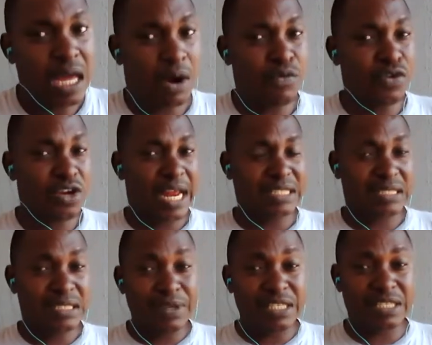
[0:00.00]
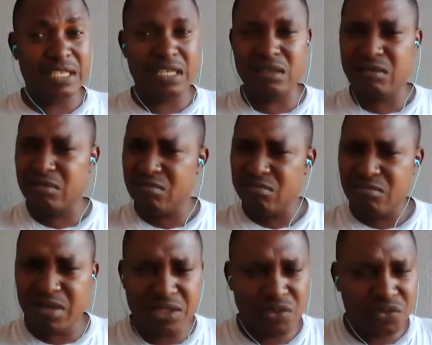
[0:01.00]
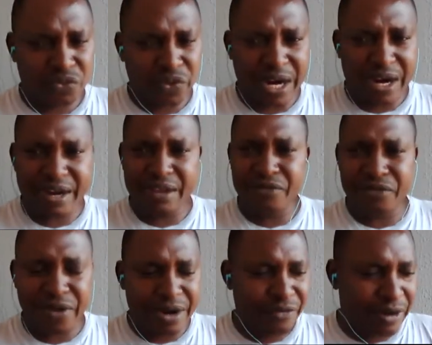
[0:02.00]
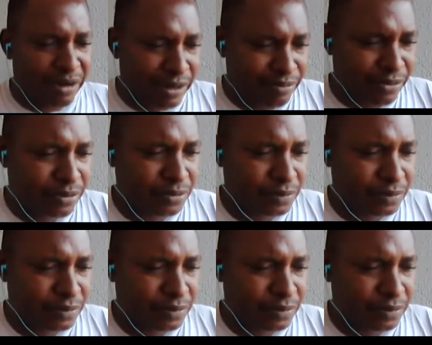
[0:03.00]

And we know that TBC is very, very valuable.